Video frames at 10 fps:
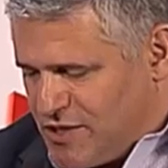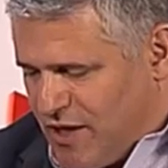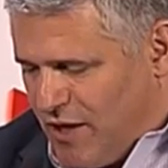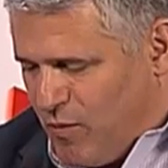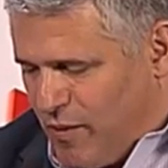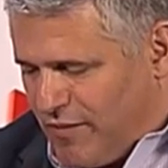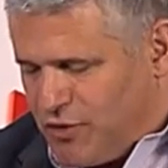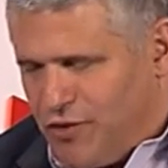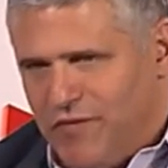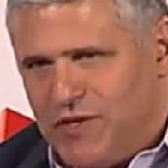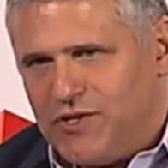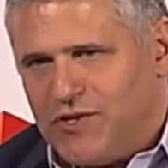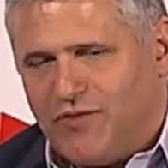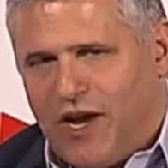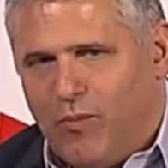one of two divisions
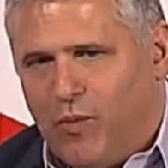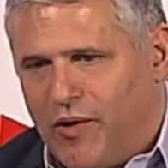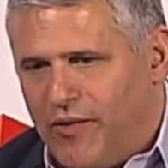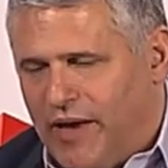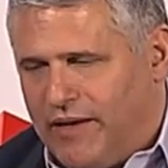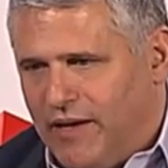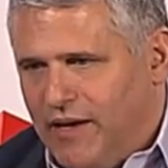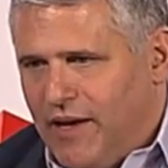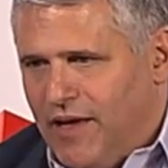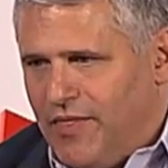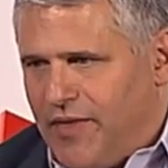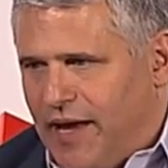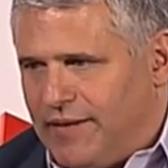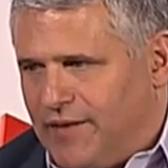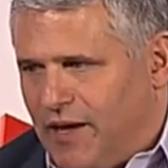of Time Warner
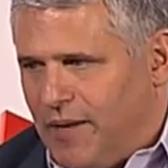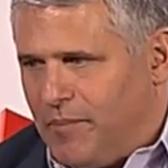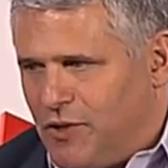that